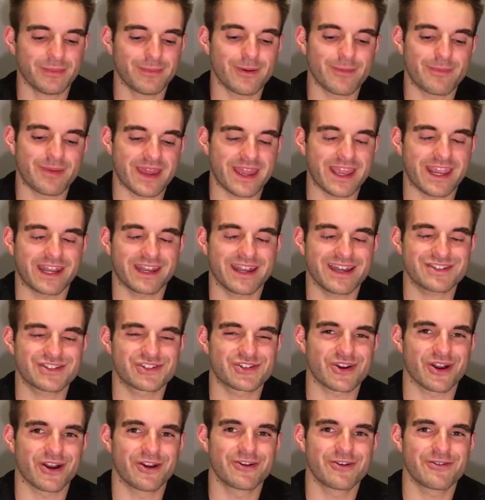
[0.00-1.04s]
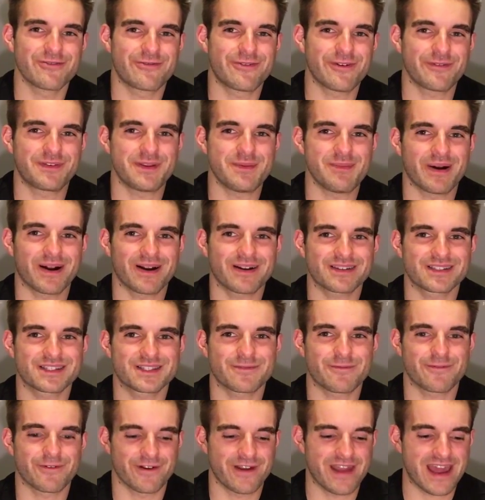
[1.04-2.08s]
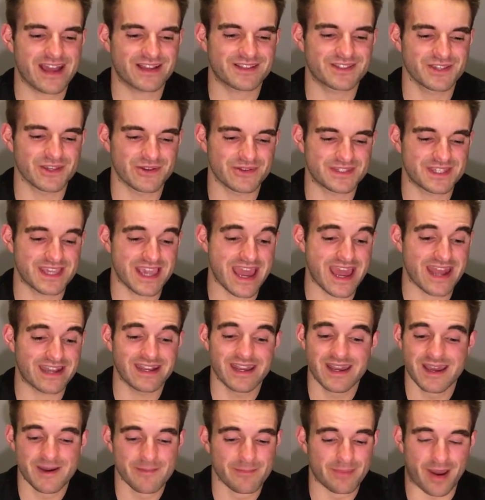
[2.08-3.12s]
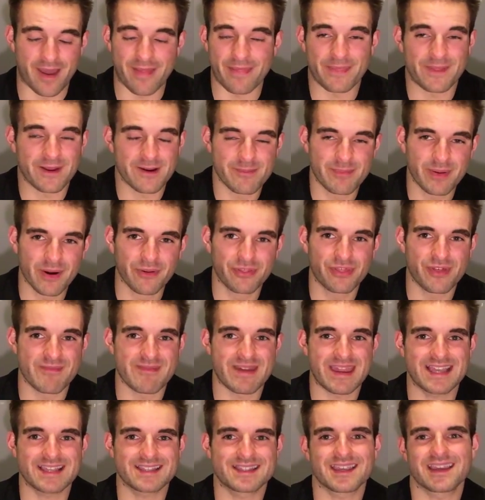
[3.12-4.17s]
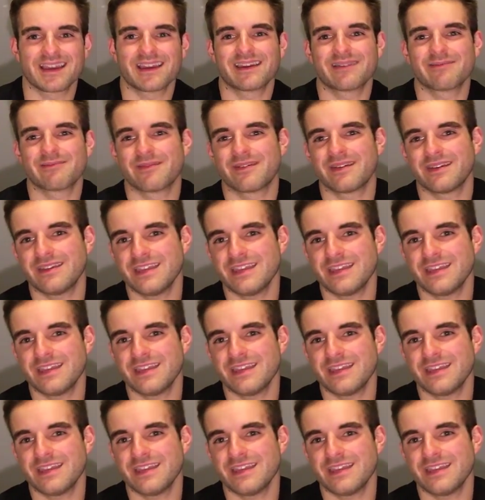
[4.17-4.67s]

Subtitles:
about paying an extra $150 for Naxos yet, but they're both amazing.